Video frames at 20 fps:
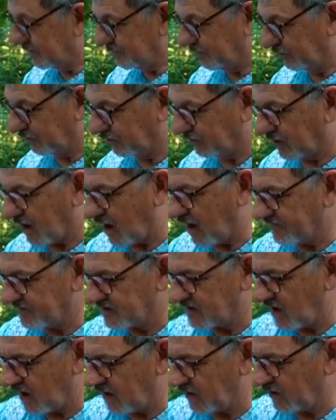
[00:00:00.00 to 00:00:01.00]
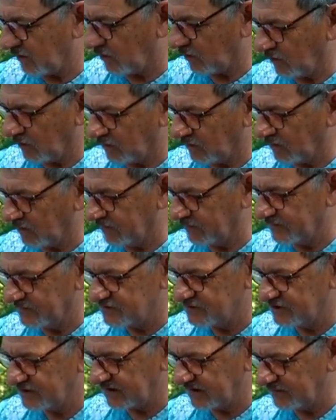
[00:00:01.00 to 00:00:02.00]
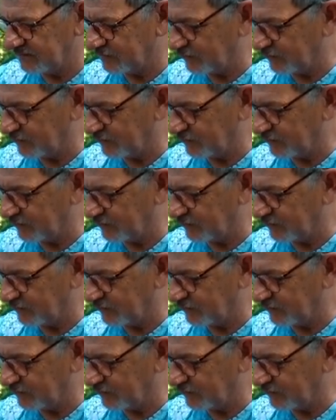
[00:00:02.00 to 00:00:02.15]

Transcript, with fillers: Put a little avocado oil on the chicken